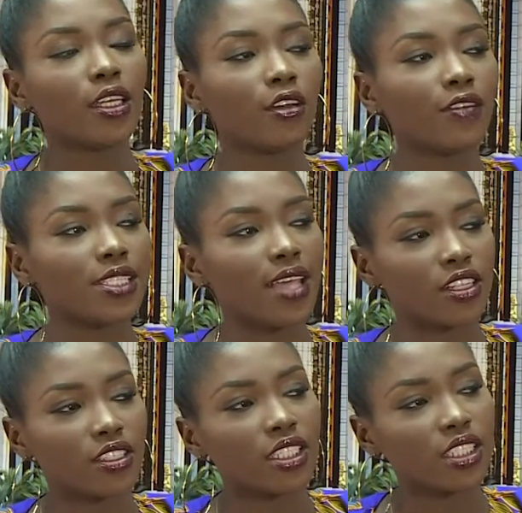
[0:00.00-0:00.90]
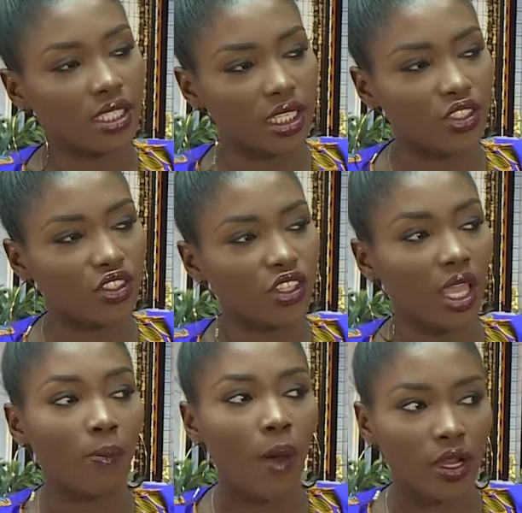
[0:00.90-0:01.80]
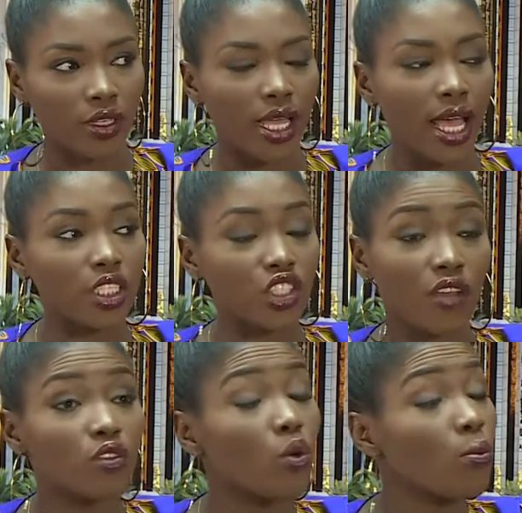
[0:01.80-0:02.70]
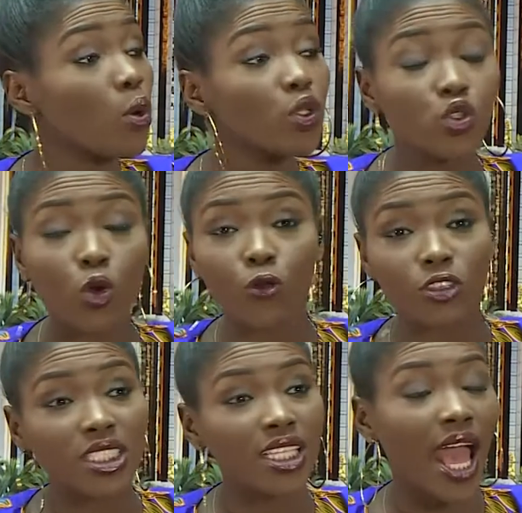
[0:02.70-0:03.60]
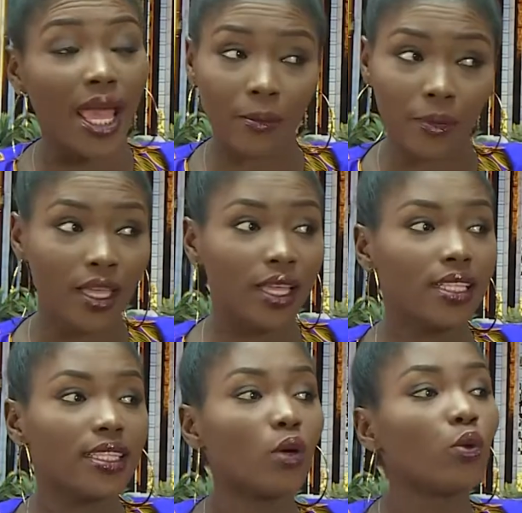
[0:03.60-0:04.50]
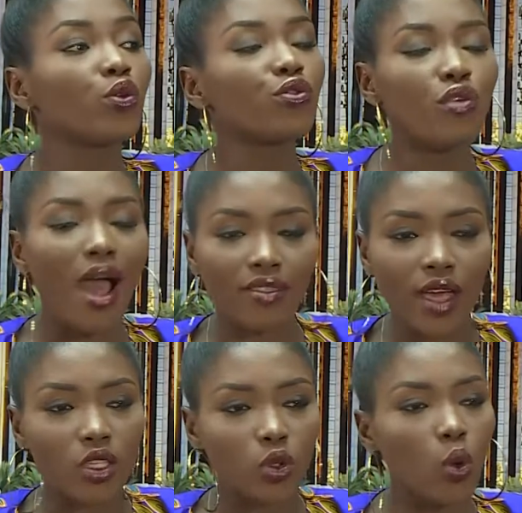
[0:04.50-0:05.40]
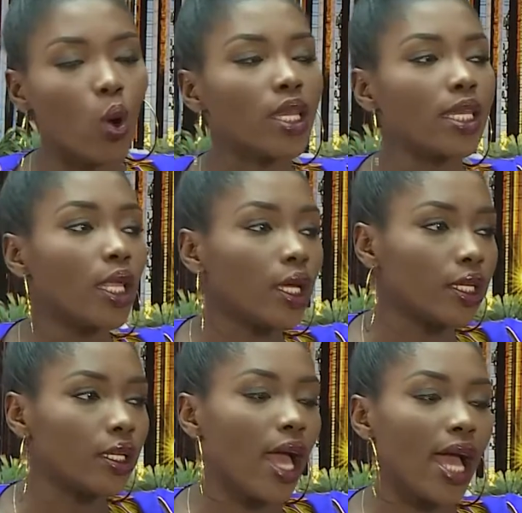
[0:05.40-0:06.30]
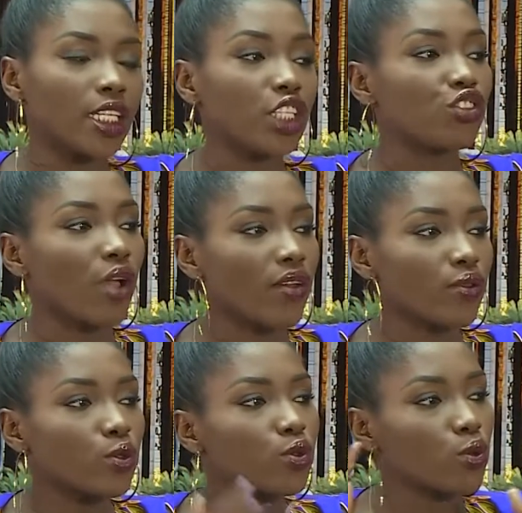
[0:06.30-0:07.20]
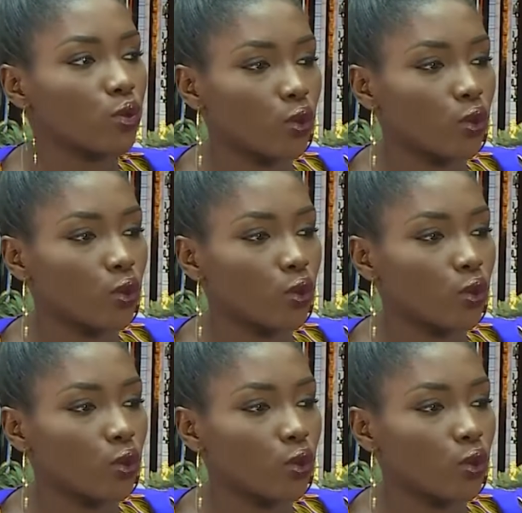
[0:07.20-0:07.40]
lover to actually teach a partner how to drive. So most of the time, they would rather you go and learn at a driving school.